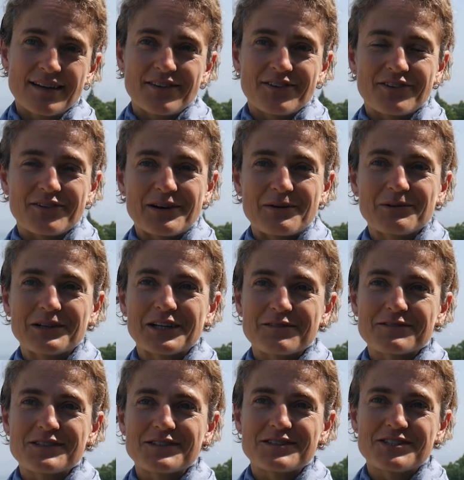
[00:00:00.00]
So I would
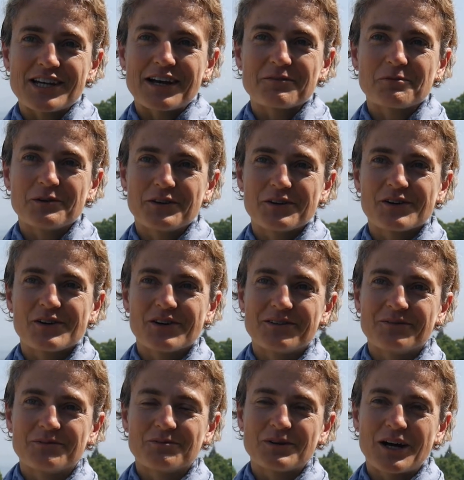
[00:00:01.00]
love to chat with her on
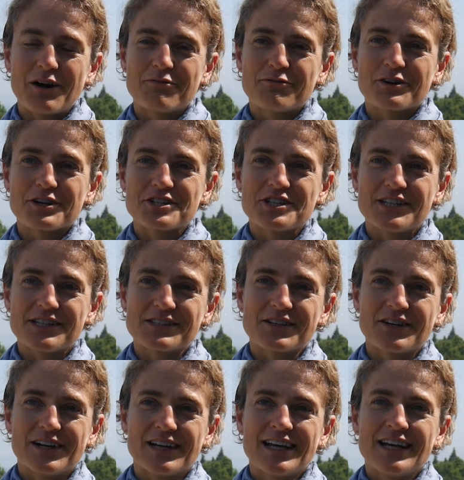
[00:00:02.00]
how far she has
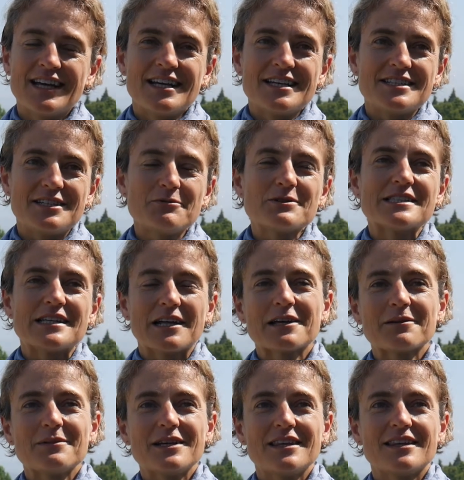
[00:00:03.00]
gone. She was
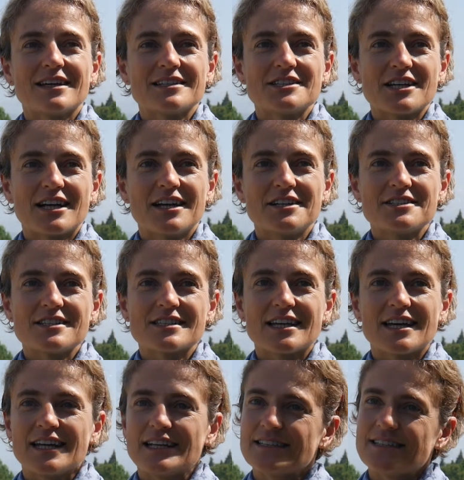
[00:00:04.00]
telling me the challenge is
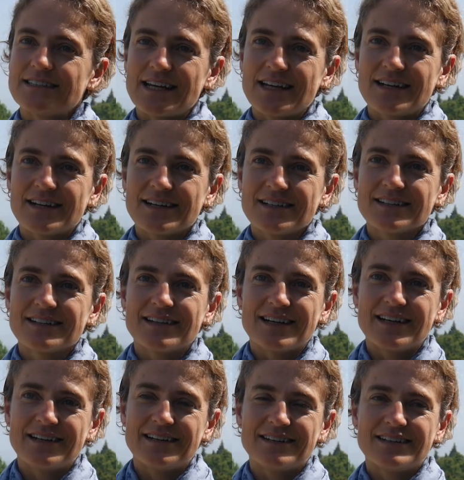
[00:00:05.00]
getting the data,
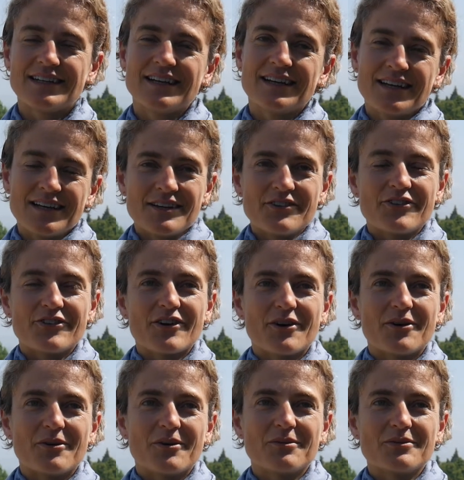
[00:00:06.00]
and
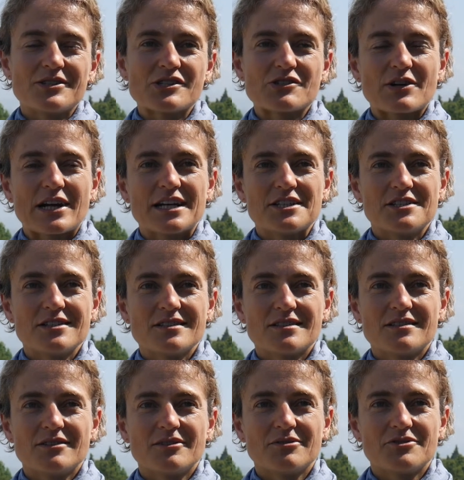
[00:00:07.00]
so strategies
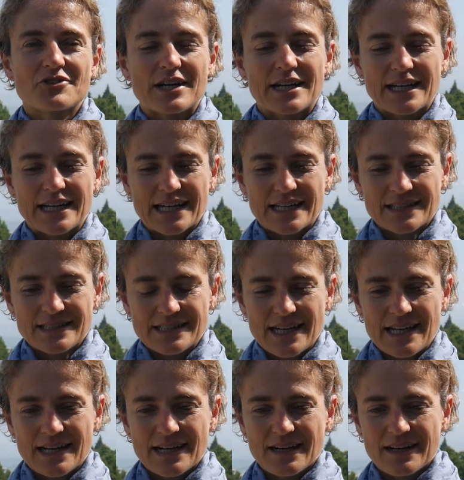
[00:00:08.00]
to try to get
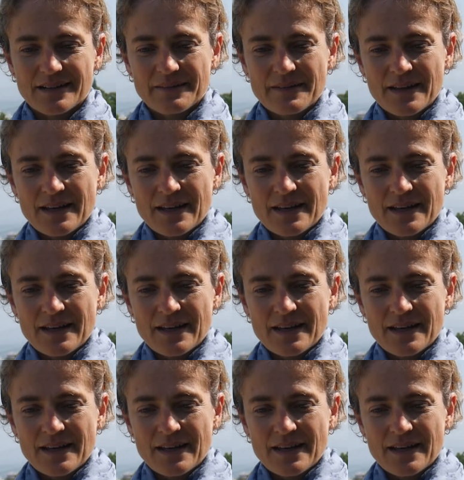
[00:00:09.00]
data.